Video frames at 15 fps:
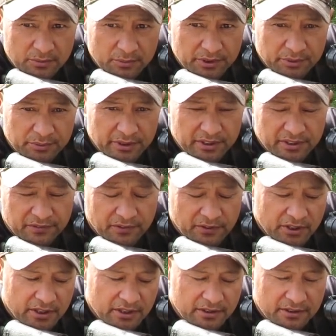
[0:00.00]
When you're ready to
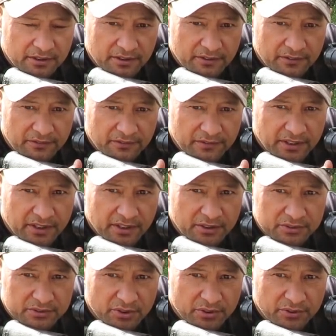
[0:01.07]
fire, finger
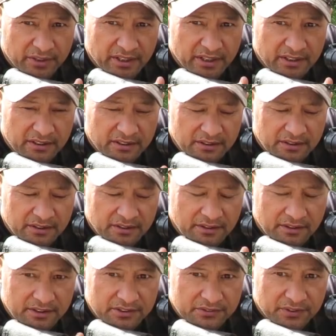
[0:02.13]
goes on there.
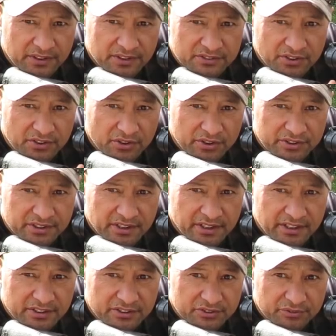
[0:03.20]
These fingers are nice
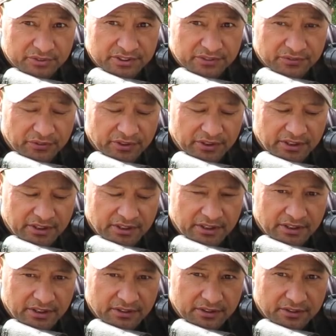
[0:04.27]
and stress-free.
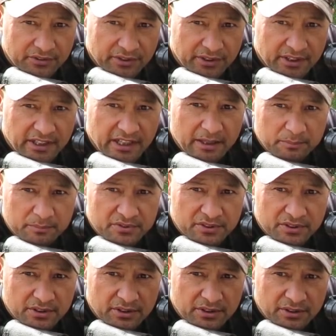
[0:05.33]
The trigger
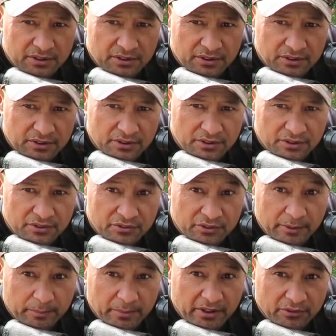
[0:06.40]
comes
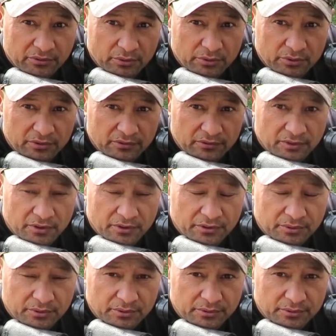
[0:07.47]
straight back through, follow
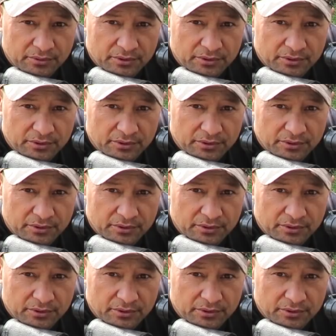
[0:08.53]
through.